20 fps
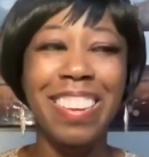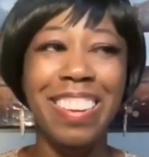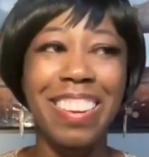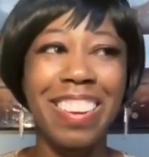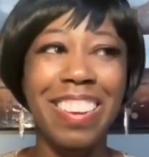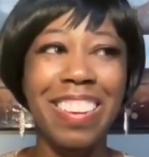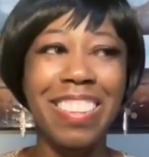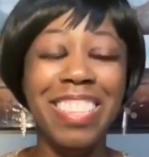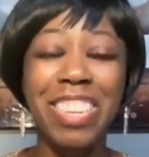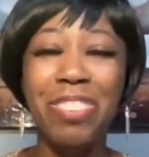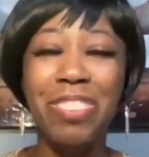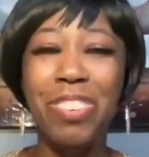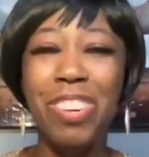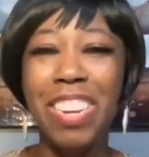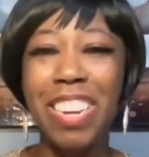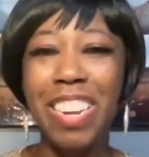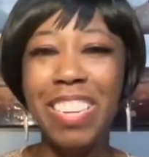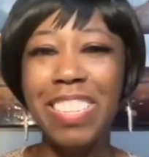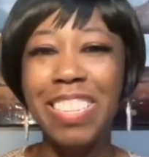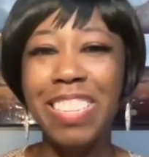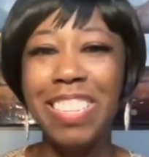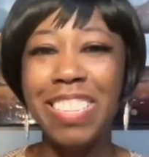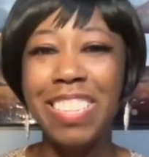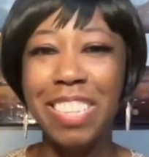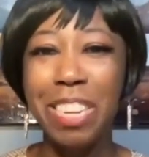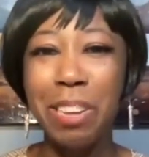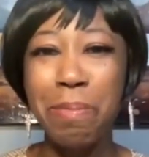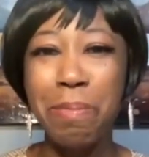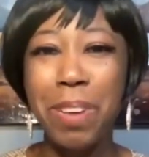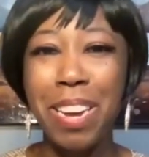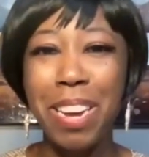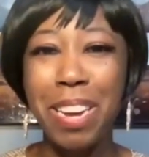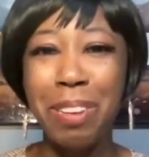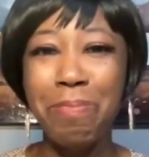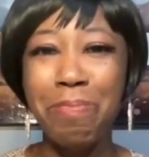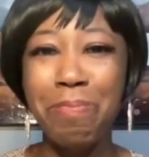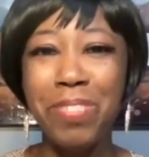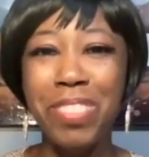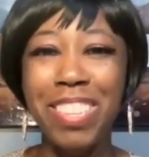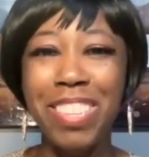I said, well, I guess this is it,
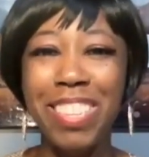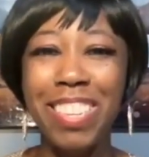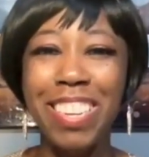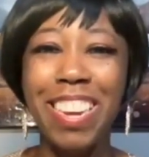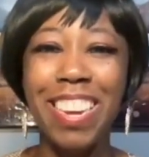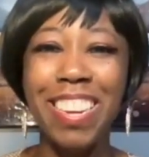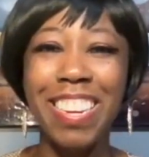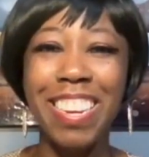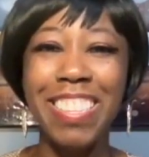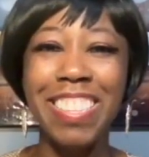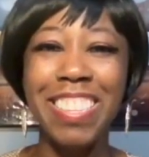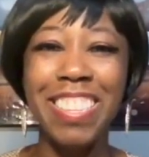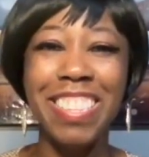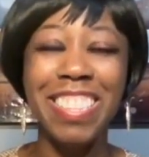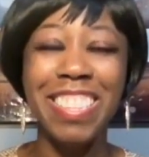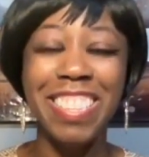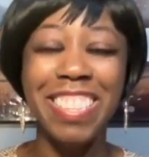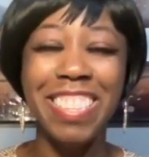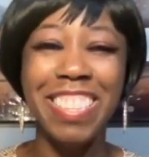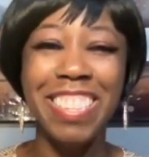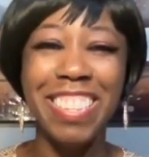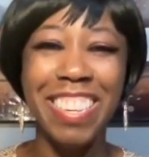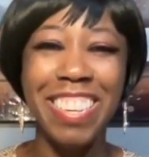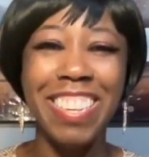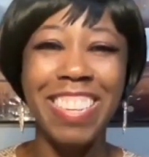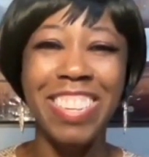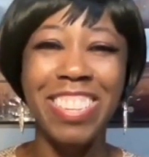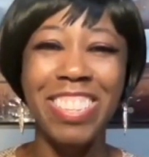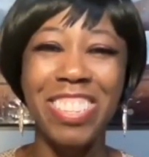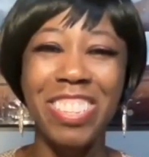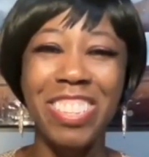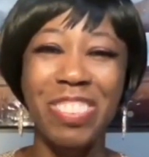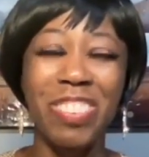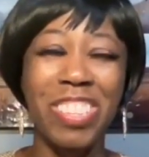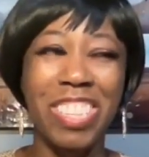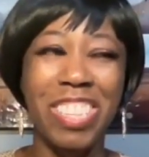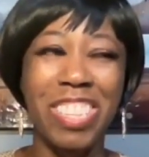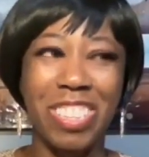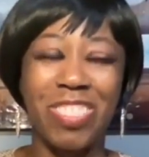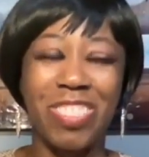Mom. She's like, I guess this is it. And so we
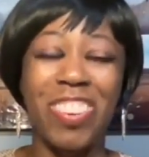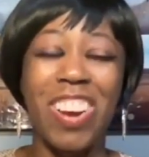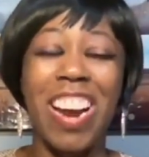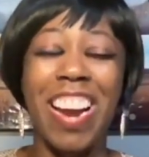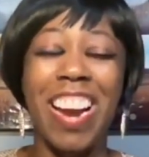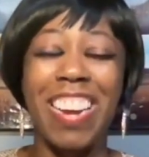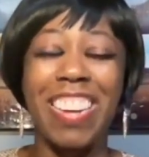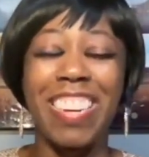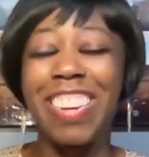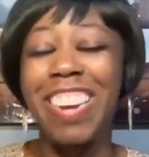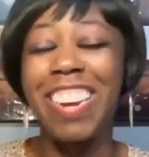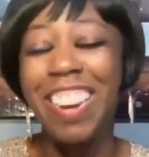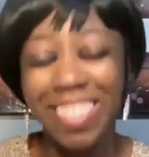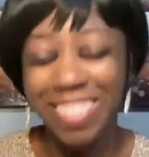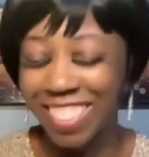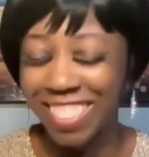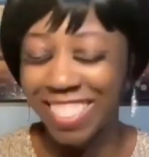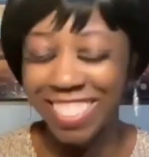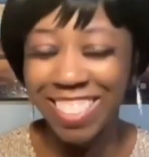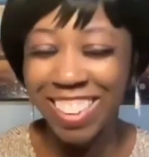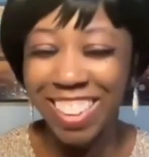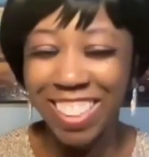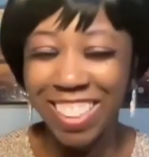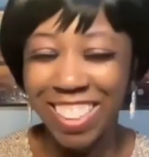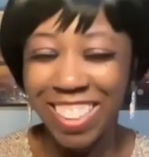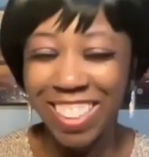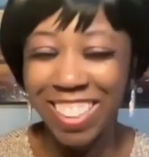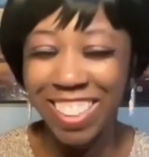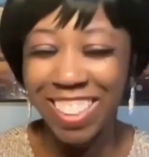just cried and hugged each other.